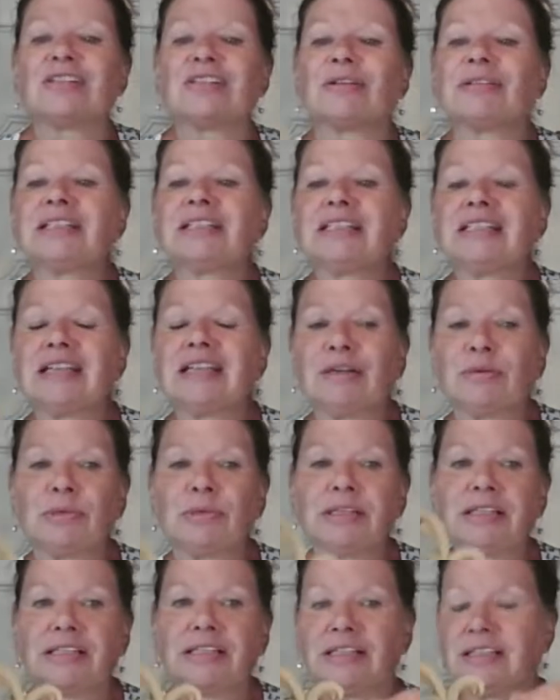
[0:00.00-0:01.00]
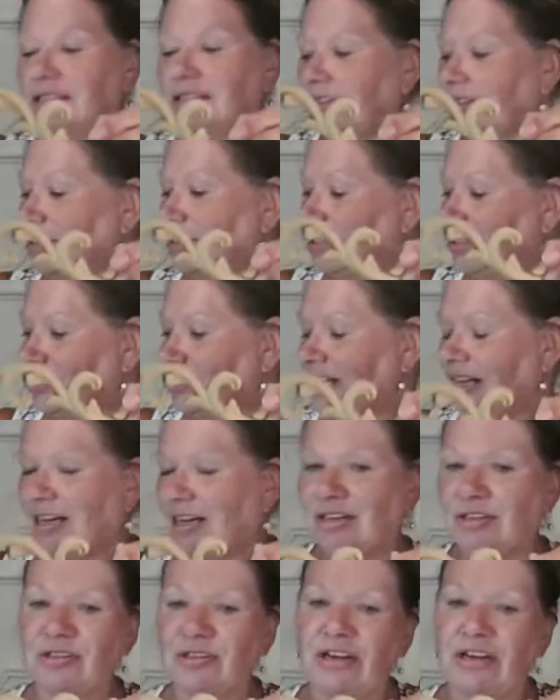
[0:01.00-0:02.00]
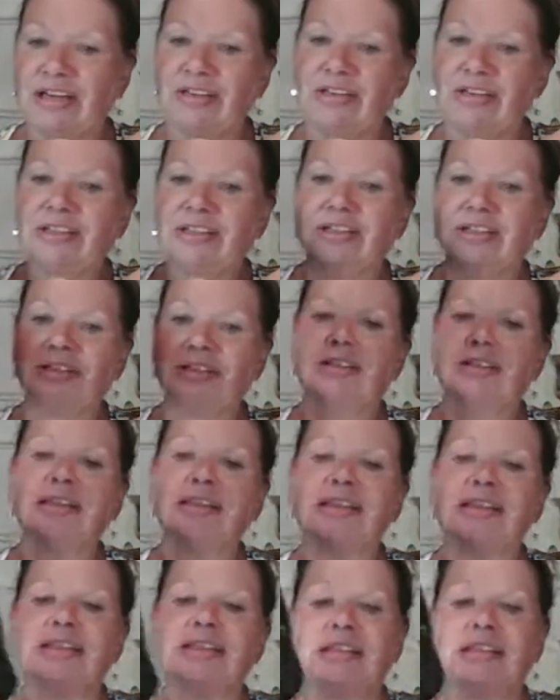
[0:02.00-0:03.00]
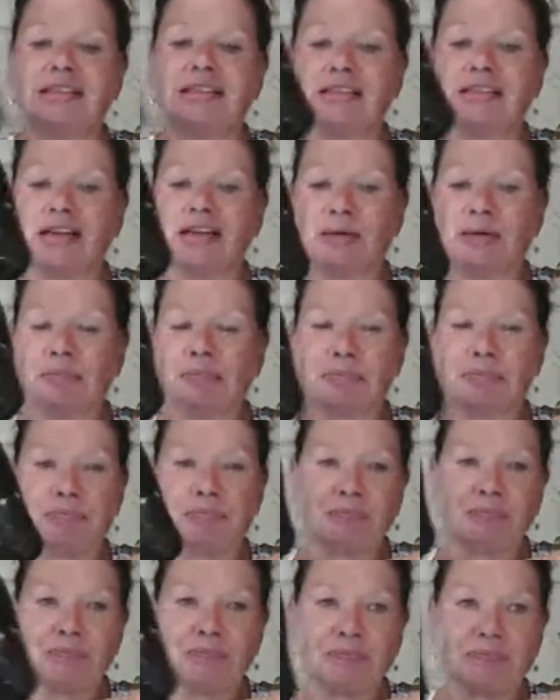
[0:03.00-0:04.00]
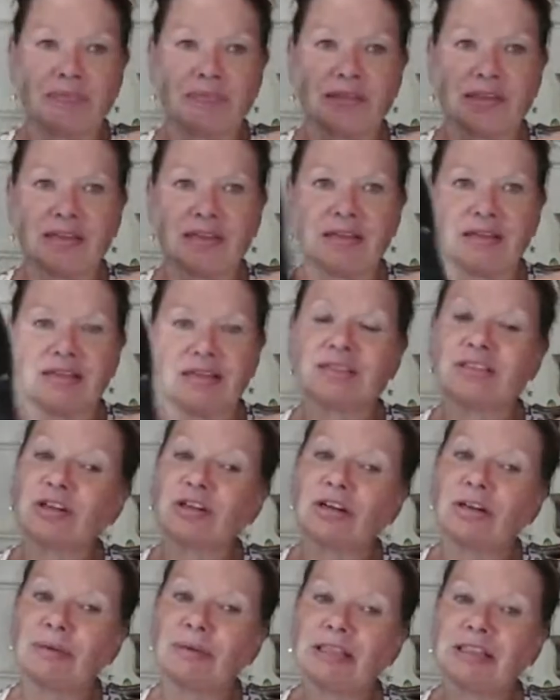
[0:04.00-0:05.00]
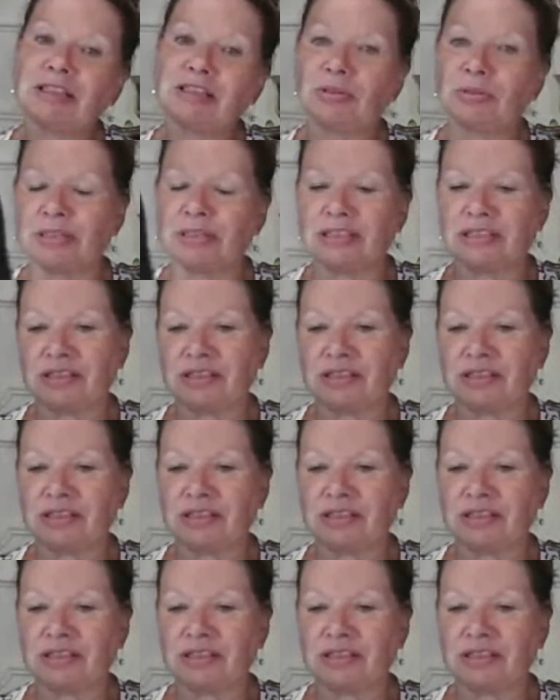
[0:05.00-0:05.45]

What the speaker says: So I'm going to take one of these and use the hair dryer here and heat it. Sorry about the noise.